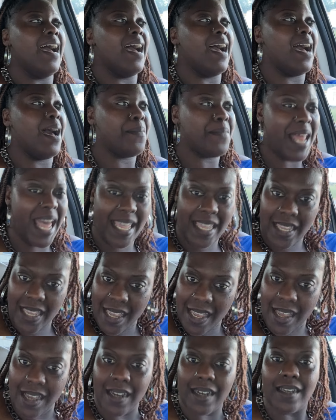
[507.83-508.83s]
I'm like,
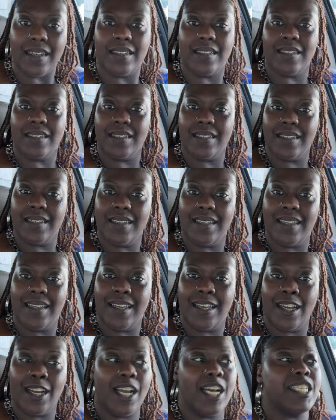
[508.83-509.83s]
yeah.
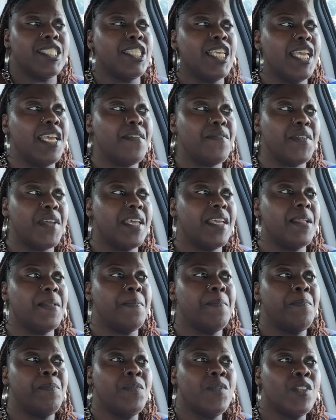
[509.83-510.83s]
Because
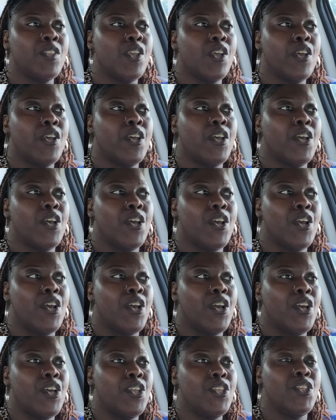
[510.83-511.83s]
even
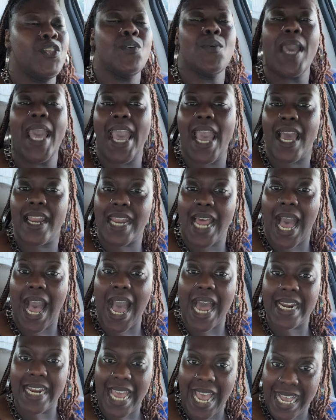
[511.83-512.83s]
you had the
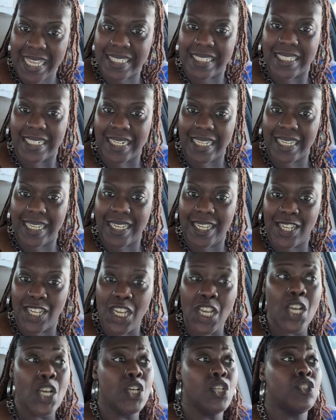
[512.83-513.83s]
audacity
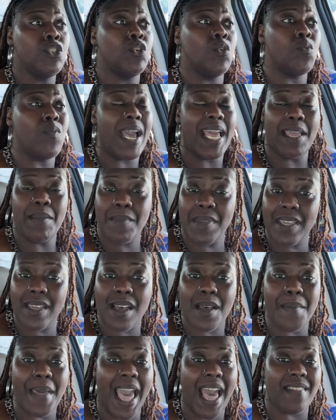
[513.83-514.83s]
to wake me
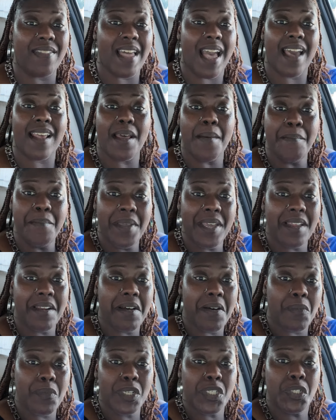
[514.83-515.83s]
up after I done been
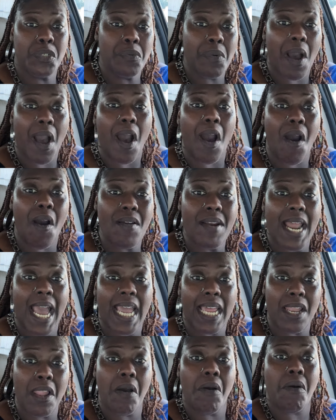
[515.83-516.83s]
up with you all
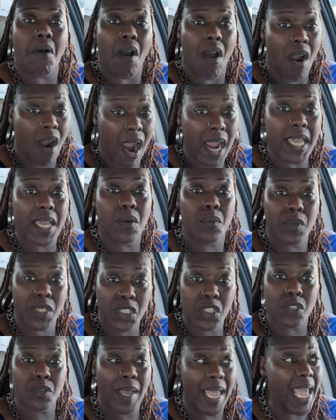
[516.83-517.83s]
night long, arguing
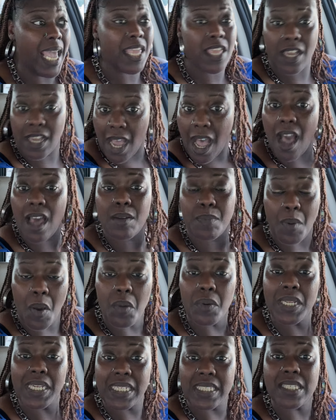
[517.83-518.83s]
with you, and you called the
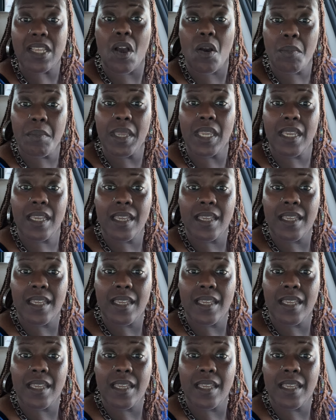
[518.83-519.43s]
police on me